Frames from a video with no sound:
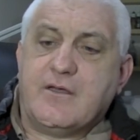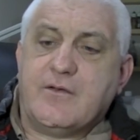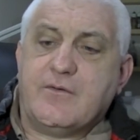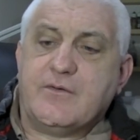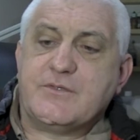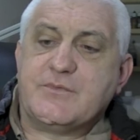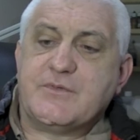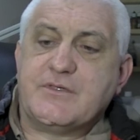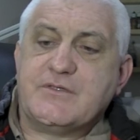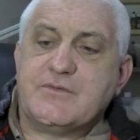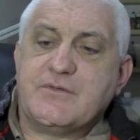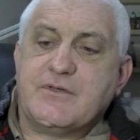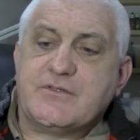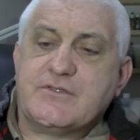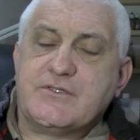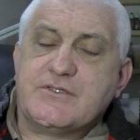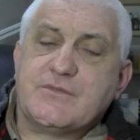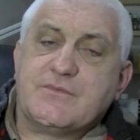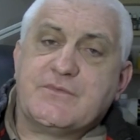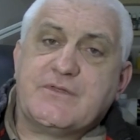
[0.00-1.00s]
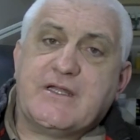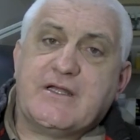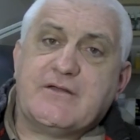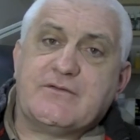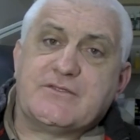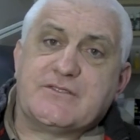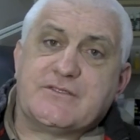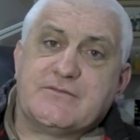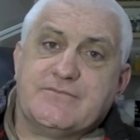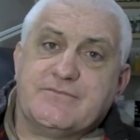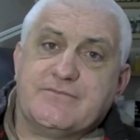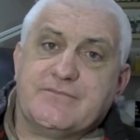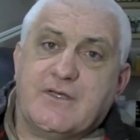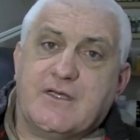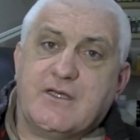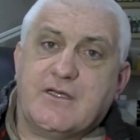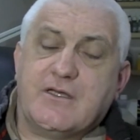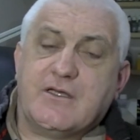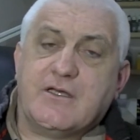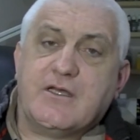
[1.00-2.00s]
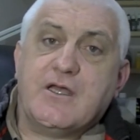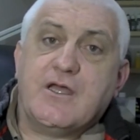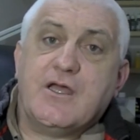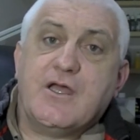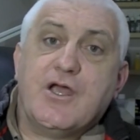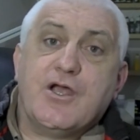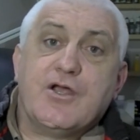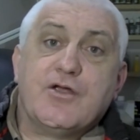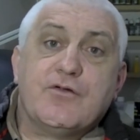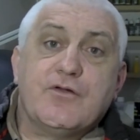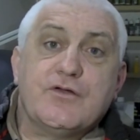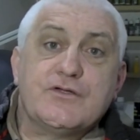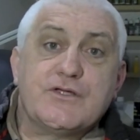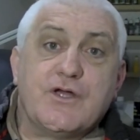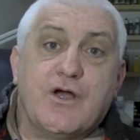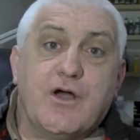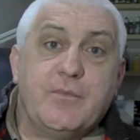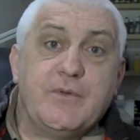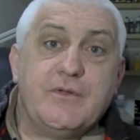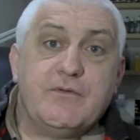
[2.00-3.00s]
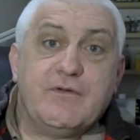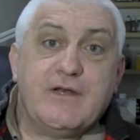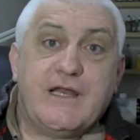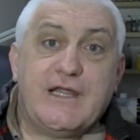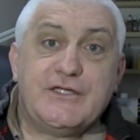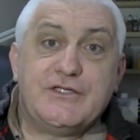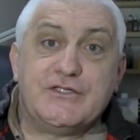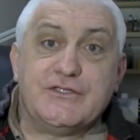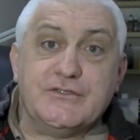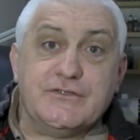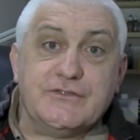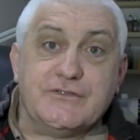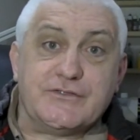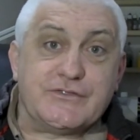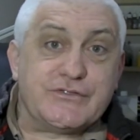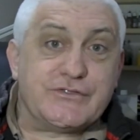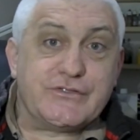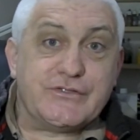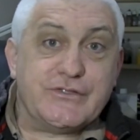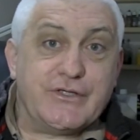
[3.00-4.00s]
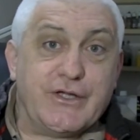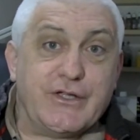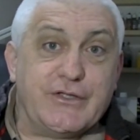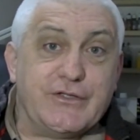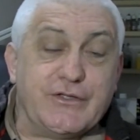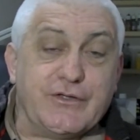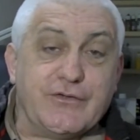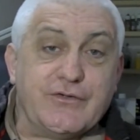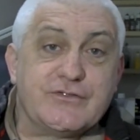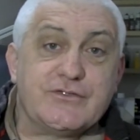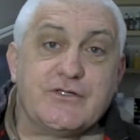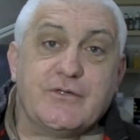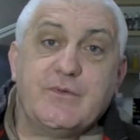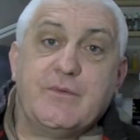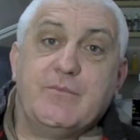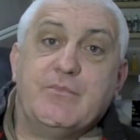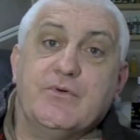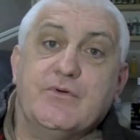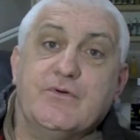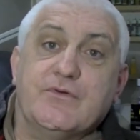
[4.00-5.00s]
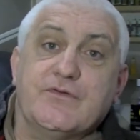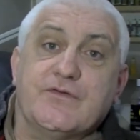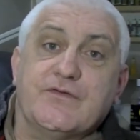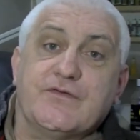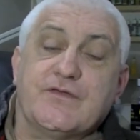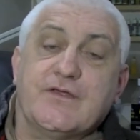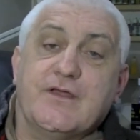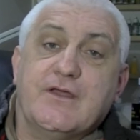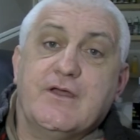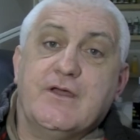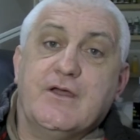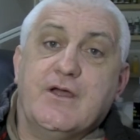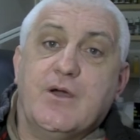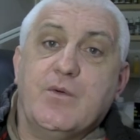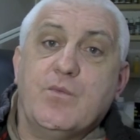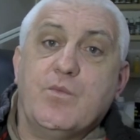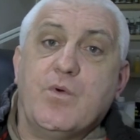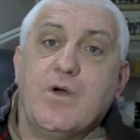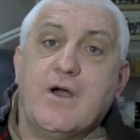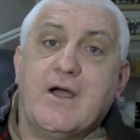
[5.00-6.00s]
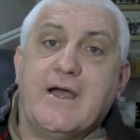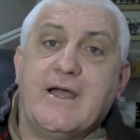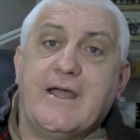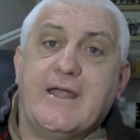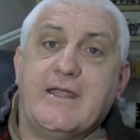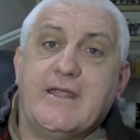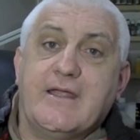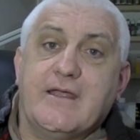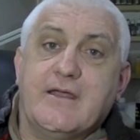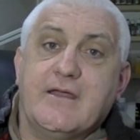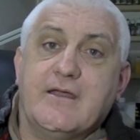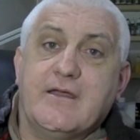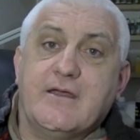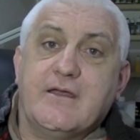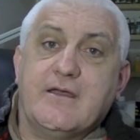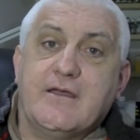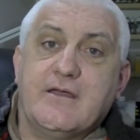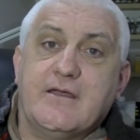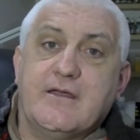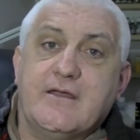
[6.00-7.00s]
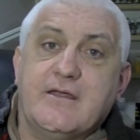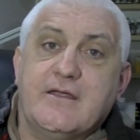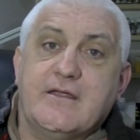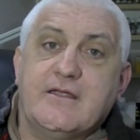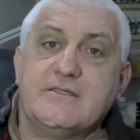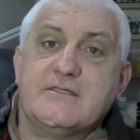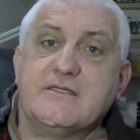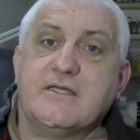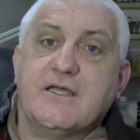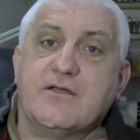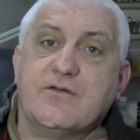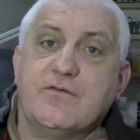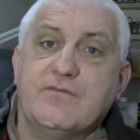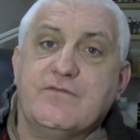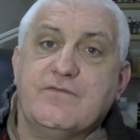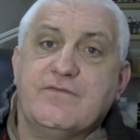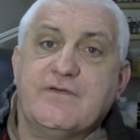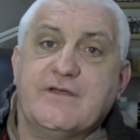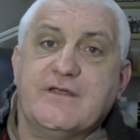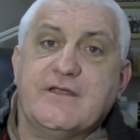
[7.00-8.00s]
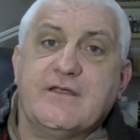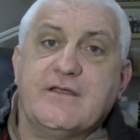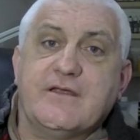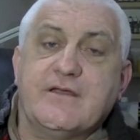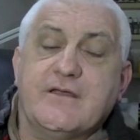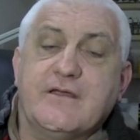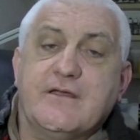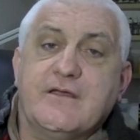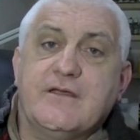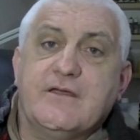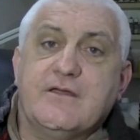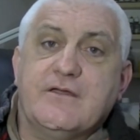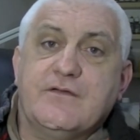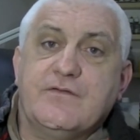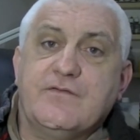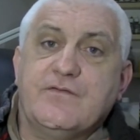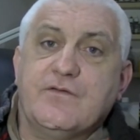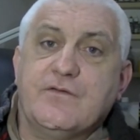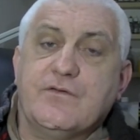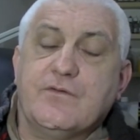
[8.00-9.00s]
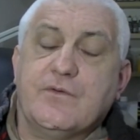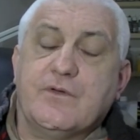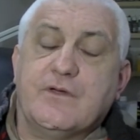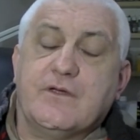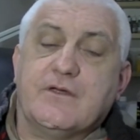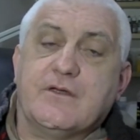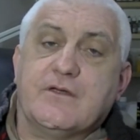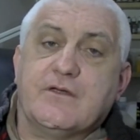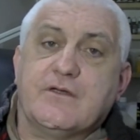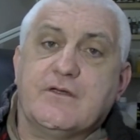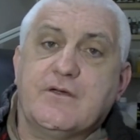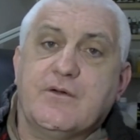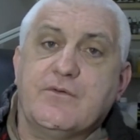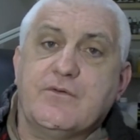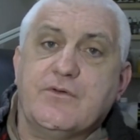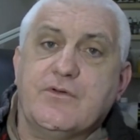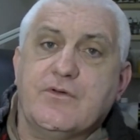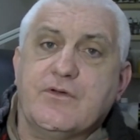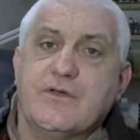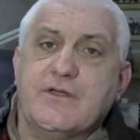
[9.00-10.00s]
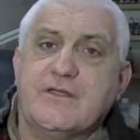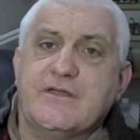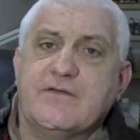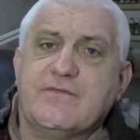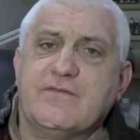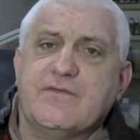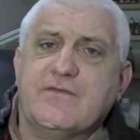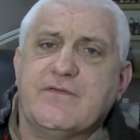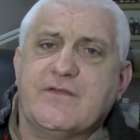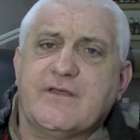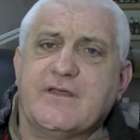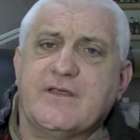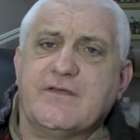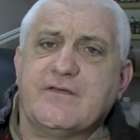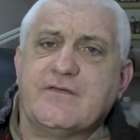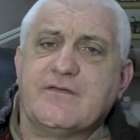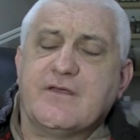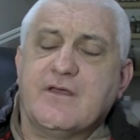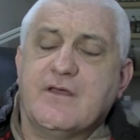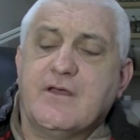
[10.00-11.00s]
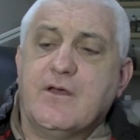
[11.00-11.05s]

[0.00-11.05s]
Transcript: Which brings me on to something else. Cross-hobby relations and cross-hobby borders. And why is it a good thing to go and look at different things?